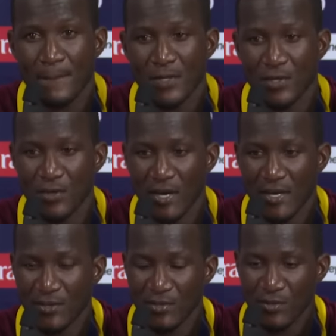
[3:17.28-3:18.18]
You know,
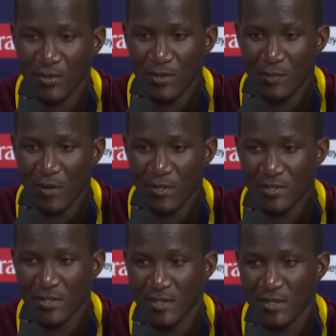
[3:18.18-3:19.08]
I don't know
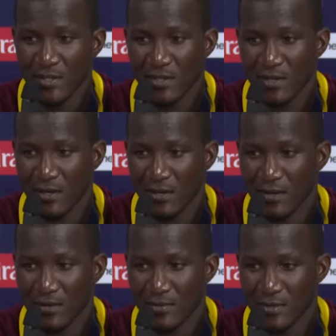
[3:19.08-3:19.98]
about
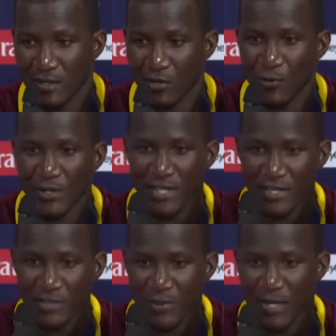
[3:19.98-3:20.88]
the glory
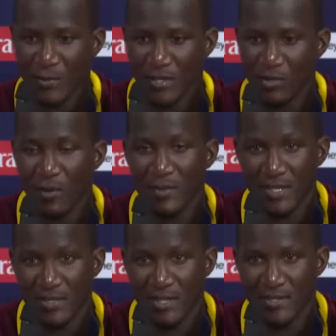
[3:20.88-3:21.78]
days where we
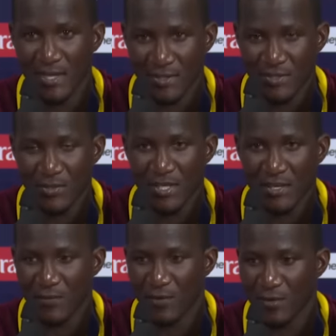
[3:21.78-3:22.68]
dominated Test
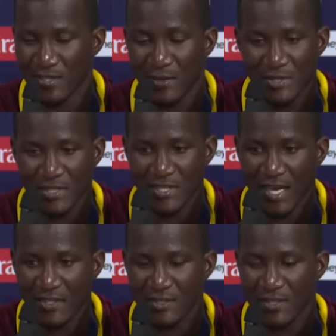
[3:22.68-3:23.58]
cricket for 17
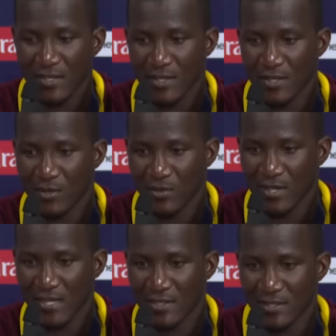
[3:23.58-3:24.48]
years. You know,
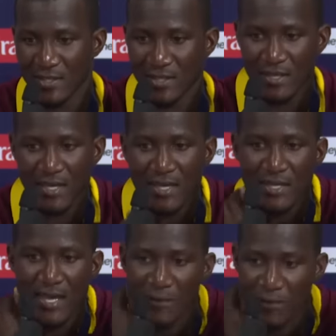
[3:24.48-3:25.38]
that is
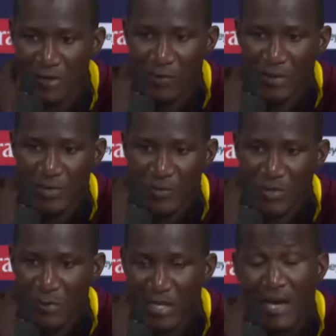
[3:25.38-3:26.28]
an area which we
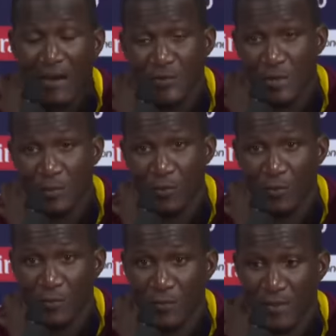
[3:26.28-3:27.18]
really have to
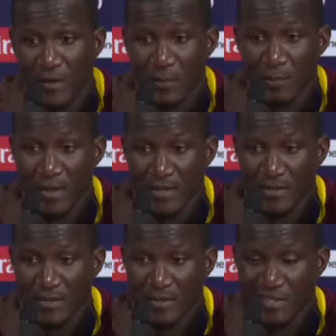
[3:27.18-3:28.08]
improve.
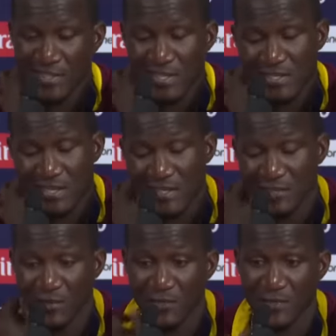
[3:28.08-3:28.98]
But the
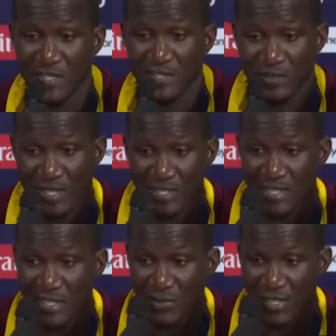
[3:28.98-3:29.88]
success of this
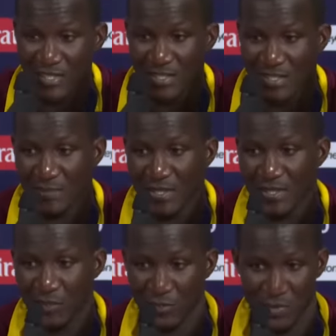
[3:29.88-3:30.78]
T20 team
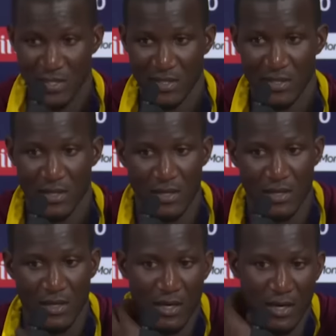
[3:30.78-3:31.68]
cannot be
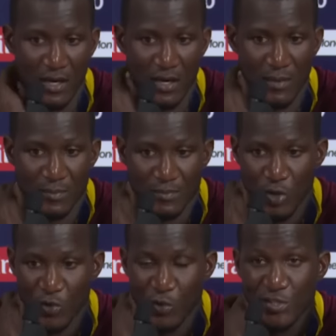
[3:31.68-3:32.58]

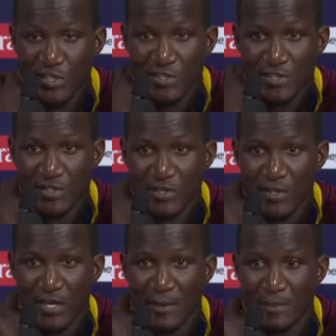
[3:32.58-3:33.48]
unnoticed. You
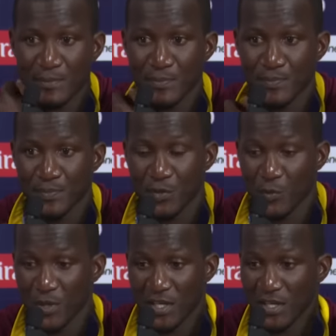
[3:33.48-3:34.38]
know,
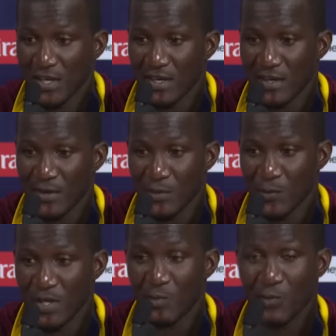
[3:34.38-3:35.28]

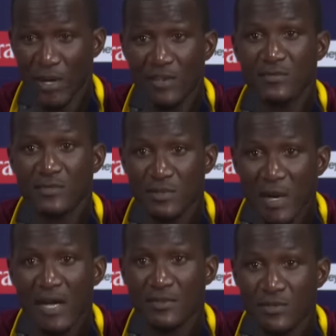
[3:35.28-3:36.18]
we bring
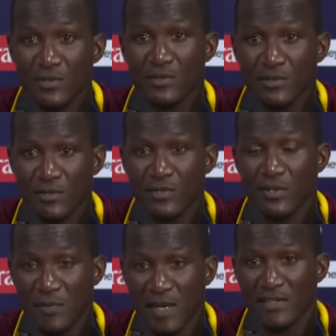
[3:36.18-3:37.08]
smiles to
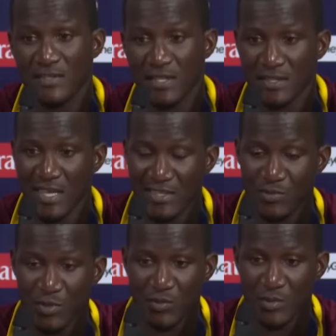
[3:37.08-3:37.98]
the fans, and that's
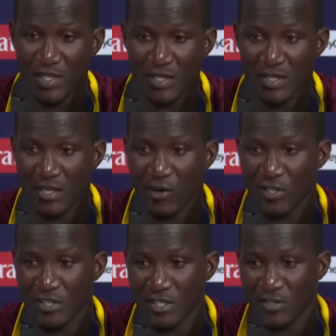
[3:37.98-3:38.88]
what we're going to
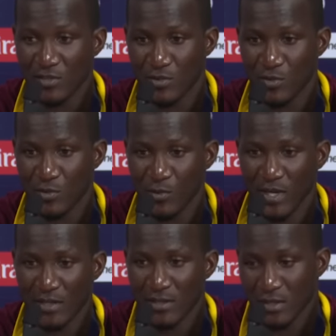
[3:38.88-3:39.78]
continue to do.
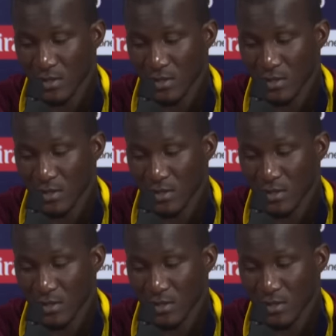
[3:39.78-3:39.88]
Well,